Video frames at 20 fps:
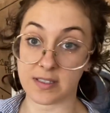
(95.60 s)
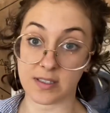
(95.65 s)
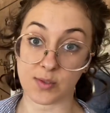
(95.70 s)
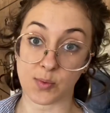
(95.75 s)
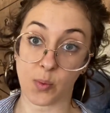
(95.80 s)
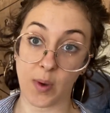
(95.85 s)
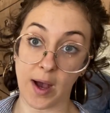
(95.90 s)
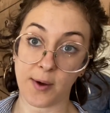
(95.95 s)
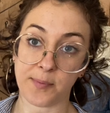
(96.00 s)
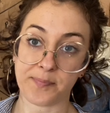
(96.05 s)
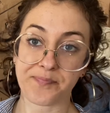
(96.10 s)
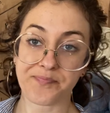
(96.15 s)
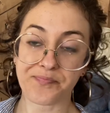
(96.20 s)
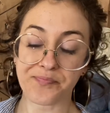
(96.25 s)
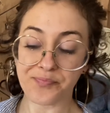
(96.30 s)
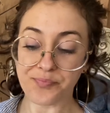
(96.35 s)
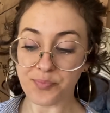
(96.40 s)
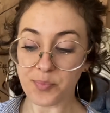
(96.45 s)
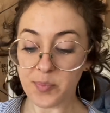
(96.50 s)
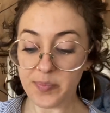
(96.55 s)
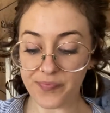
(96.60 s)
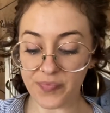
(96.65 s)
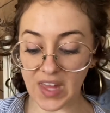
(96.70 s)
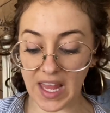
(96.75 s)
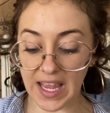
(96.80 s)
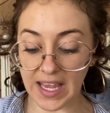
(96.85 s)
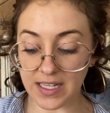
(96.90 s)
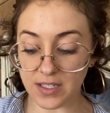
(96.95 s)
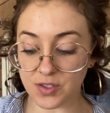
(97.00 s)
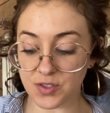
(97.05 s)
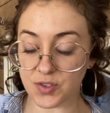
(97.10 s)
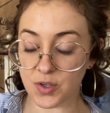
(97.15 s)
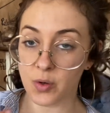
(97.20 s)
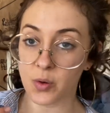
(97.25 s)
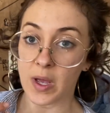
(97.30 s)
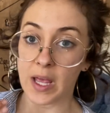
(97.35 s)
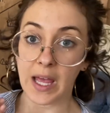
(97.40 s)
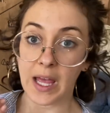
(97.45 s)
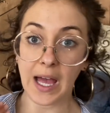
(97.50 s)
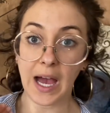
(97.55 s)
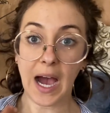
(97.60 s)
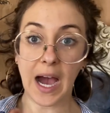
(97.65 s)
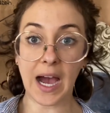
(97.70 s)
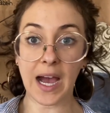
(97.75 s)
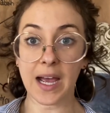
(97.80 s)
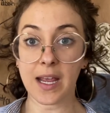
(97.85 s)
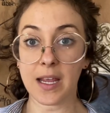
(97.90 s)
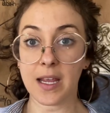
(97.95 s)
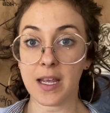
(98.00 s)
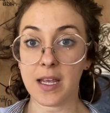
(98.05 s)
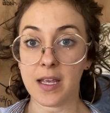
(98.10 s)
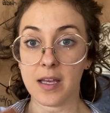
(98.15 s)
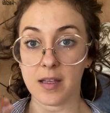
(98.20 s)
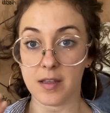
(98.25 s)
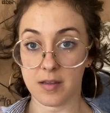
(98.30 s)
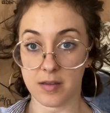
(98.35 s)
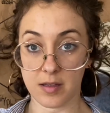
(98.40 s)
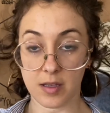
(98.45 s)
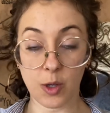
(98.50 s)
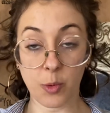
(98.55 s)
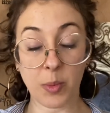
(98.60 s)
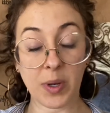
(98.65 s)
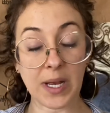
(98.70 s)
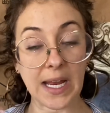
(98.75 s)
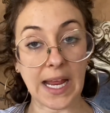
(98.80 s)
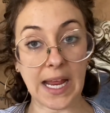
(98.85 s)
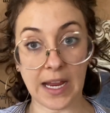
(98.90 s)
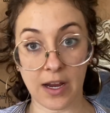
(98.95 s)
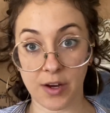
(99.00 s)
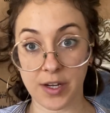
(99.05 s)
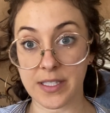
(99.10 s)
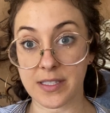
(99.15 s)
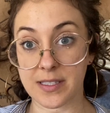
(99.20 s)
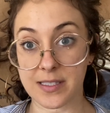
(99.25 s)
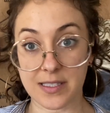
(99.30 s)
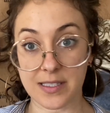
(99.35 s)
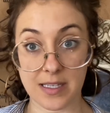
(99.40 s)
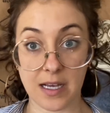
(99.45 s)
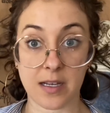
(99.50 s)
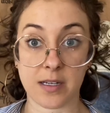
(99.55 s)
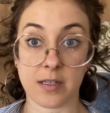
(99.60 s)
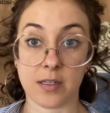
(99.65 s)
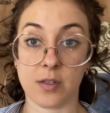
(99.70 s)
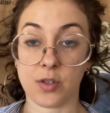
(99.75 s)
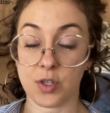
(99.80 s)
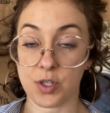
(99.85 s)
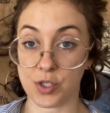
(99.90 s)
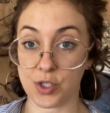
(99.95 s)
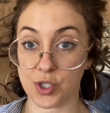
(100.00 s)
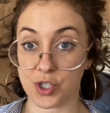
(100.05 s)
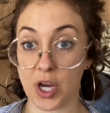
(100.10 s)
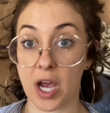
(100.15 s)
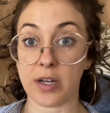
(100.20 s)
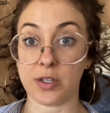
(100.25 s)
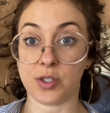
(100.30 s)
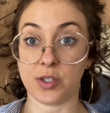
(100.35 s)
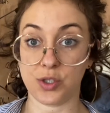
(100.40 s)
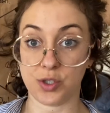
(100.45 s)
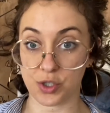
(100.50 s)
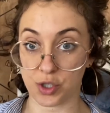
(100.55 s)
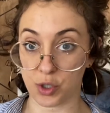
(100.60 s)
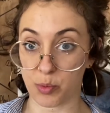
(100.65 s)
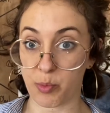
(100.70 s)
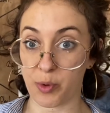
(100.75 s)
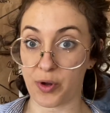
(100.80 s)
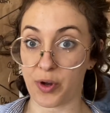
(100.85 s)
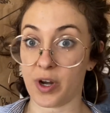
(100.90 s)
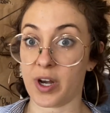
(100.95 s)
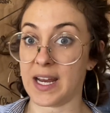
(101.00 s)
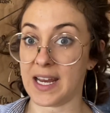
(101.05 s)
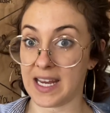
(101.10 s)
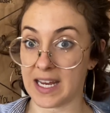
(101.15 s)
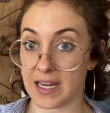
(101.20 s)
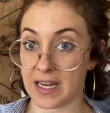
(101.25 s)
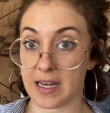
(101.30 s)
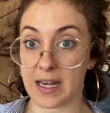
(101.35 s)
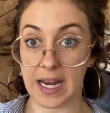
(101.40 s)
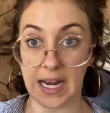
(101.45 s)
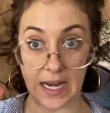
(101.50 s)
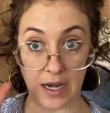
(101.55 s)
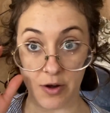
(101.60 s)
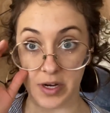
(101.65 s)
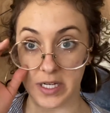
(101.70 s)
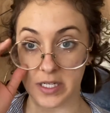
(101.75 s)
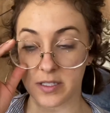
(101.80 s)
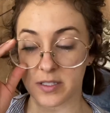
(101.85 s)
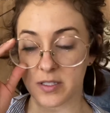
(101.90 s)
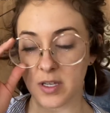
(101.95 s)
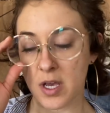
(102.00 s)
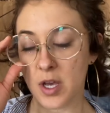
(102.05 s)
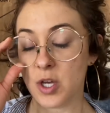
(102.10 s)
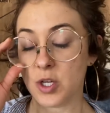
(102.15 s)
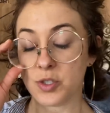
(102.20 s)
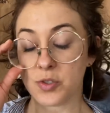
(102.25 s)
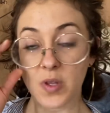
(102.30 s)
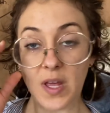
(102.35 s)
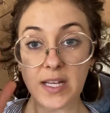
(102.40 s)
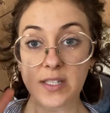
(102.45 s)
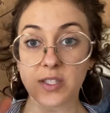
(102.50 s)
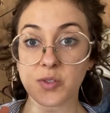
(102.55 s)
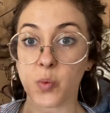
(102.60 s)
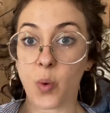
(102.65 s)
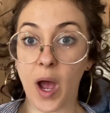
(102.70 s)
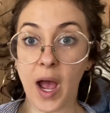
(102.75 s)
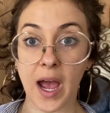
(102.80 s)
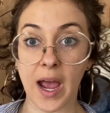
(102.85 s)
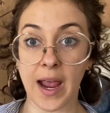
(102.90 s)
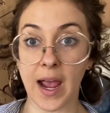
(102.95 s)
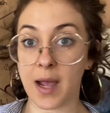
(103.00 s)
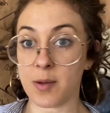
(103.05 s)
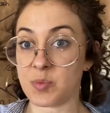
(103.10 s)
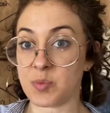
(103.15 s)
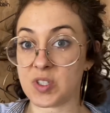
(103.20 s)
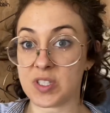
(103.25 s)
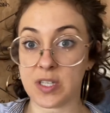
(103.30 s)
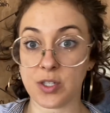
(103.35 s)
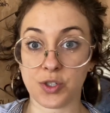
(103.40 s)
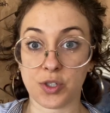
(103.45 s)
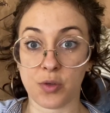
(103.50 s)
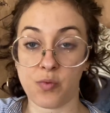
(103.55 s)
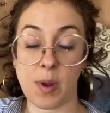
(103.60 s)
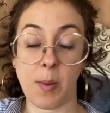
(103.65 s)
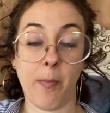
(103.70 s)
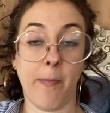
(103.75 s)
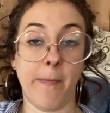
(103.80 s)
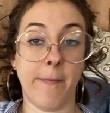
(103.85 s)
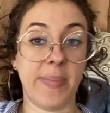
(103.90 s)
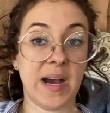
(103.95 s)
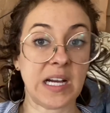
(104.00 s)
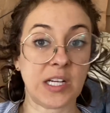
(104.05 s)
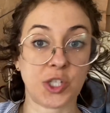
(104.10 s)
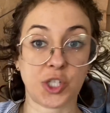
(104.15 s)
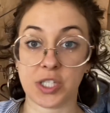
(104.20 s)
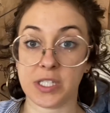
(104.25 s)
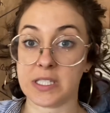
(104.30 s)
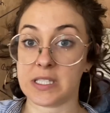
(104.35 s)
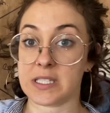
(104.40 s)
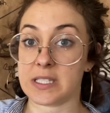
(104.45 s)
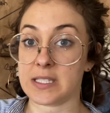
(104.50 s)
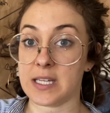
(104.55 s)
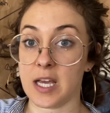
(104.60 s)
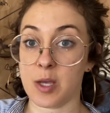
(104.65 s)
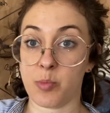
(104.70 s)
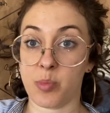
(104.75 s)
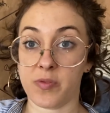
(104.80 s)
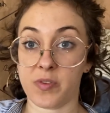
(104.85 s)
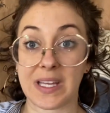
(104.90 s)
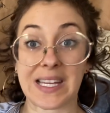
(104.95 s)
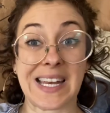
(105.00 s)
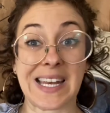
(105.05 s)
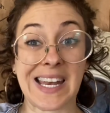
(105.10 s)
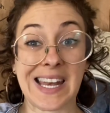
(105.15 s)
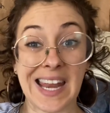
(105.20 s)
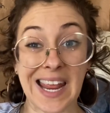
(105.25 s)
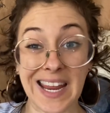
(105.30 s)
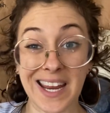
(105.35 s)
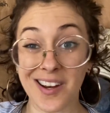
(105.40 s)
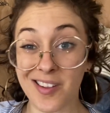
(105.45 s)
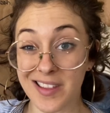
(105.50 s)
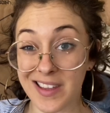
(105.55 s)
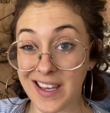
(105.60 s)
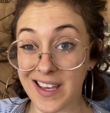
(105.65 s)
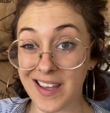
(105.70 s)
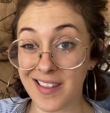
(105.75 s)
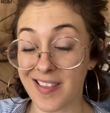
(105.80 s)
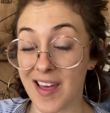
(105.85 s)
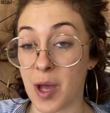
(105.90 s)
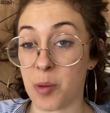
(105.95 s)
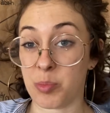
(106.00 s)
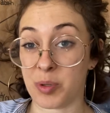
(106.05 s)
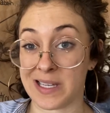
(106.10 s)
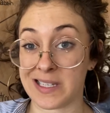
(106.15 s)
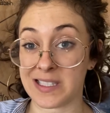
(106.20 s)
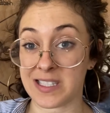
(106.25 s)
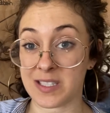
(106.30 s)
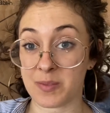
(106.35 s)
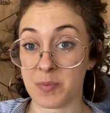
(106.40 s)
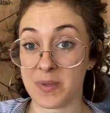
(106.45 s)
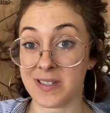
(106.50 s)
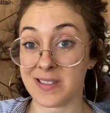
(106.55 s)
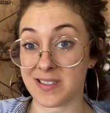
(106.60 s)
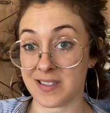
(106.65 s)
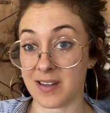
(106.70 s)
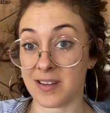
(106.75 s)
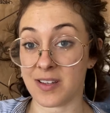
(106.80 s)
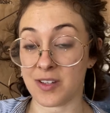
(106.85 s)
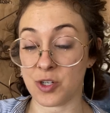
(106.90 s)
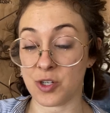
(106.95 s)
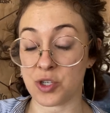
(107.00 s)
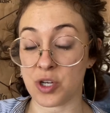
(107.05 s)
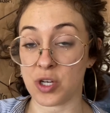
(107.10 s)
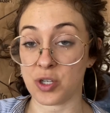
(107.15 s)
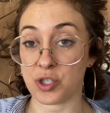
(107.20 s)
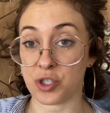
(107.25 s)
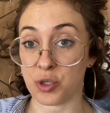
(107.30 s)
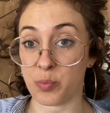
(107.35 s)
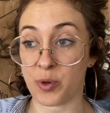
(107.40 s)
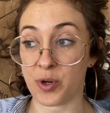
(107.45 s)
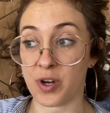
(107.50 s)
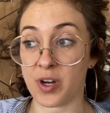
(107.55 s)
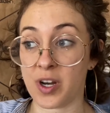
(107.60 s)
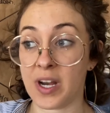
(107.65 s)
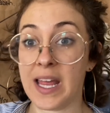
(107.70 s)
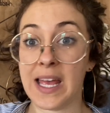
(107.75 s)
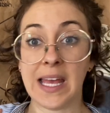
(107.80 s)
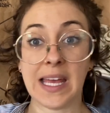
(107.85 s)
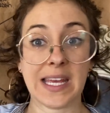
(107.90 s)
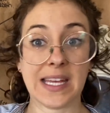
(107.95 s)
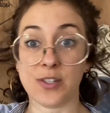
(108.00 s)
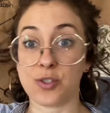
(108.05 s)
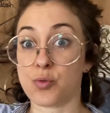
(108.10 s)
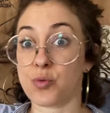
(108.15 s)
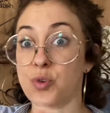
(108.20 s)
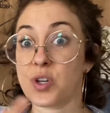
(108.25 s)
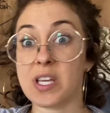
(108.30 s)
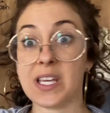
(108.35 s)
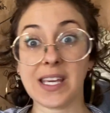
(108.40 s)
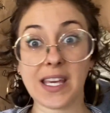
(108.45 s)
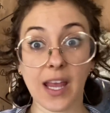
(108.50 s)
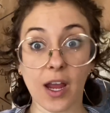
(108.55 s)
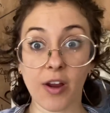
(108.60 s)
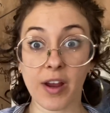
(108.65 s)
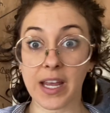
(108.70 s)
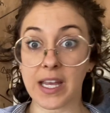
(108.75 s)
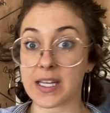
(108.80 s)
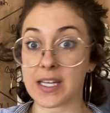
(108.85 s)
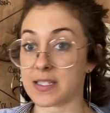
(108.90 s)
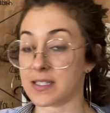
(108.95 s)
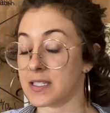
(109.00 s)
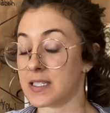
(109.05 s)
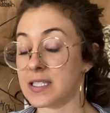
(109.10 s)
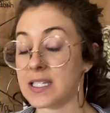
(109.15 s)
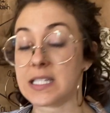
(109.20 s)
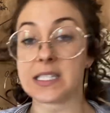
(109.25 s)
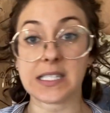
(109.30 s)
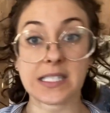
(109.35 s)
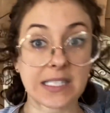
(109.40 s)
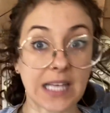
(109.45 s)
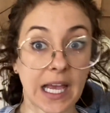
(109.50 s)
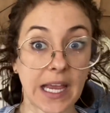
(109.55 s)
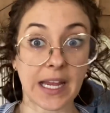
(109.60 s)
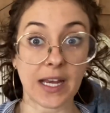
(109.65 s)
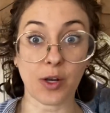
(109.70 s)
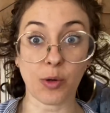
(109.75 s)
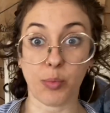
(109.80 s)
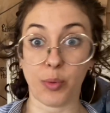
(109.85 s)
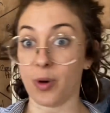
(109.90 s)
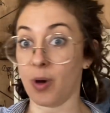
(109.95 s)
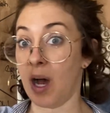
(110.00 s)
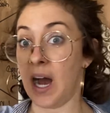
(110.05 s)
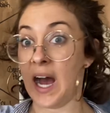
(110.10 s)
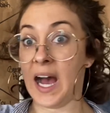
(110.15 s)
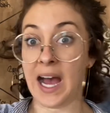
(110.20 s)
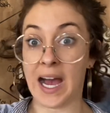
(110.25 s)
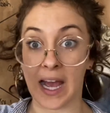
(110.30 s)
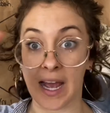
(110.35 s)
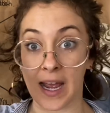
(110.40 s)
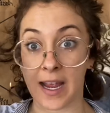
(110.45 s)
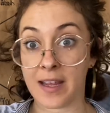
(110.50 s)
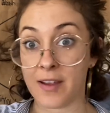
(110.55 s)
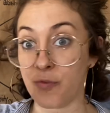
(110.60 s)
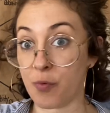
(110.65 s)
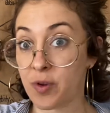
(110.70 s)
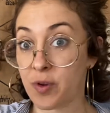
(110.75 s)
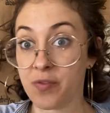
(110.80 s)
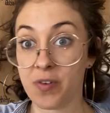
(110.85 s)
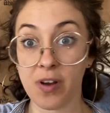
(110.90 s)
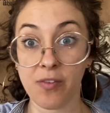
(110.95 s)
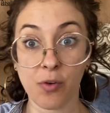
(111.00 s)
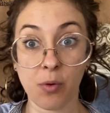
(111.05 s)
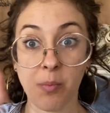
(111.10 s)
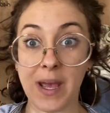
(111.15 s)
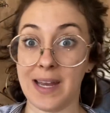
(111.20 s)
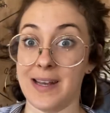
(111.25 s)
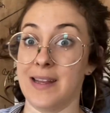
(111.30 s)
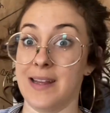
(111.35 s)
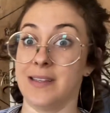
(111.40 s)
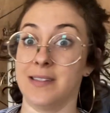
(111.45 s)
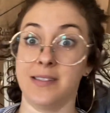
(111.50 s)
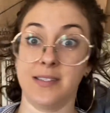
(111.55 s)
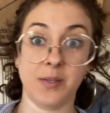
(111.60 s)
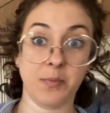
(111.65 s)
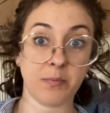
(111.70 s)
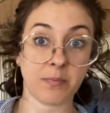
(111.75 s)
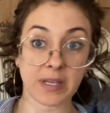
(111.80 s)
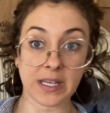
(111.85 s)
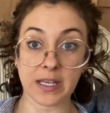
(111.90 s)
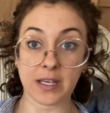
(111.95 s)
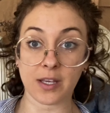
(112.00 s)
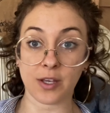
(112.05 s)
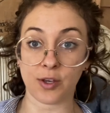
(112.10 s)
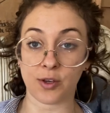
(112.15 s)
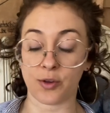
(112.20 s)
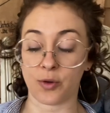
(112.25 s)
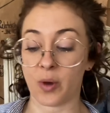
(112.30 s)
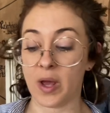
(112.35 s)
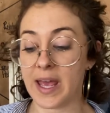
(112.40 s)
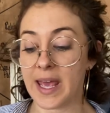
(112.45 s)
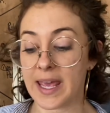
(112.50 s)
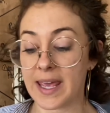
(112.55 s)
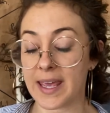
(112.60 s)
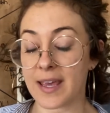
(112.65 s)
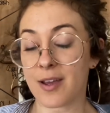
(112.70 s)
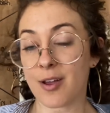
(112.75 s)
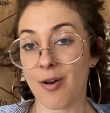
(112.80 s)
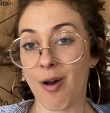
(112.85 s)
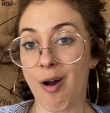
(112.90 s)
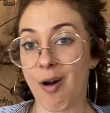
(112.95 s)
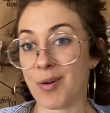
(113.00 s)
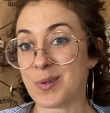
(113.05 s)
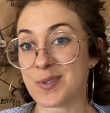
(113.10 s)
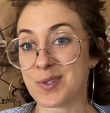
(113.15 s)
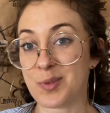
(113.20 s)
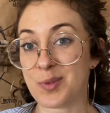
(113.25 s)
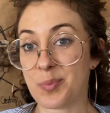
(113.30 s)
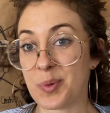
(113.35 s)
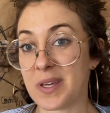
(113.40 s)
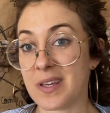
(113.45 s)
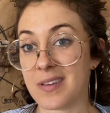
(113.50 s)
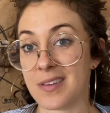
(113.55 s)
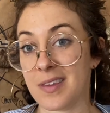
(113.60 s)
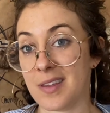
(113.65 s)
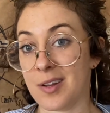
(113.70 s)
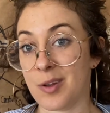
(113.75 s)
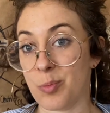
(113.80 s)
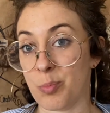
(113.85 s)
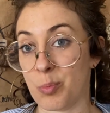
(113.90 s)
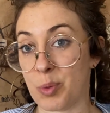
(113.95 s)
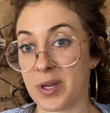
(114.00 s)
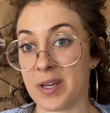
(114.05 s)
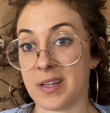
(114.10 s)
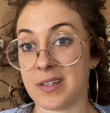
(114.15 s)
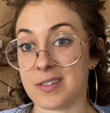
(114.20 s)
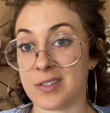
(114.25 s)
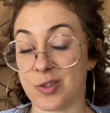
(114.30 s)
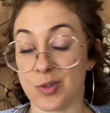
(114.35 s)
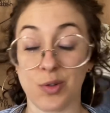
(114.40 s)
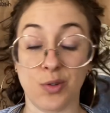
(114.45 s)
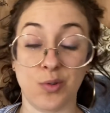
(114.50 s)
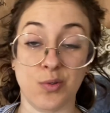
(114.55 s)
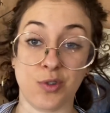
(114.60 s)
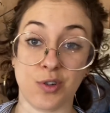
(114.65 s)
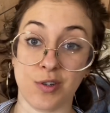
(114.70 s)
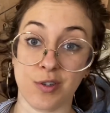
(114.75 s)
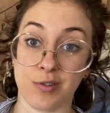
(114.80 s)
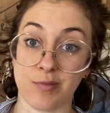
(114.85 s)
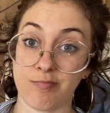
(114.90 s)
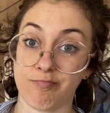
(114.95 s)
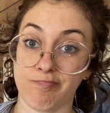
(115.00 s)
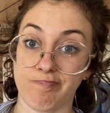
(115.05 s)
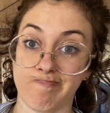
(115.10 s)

as well. And so I am an Aries Sun conjunct Jupiter in Aries. So that's why I'm such a rambunctious type of like natally, that placement, Sun conjunct Jupiter, is gregarious, is excitable. Hi, if we've never met, nice to meet you. It could also be a little bit delusional.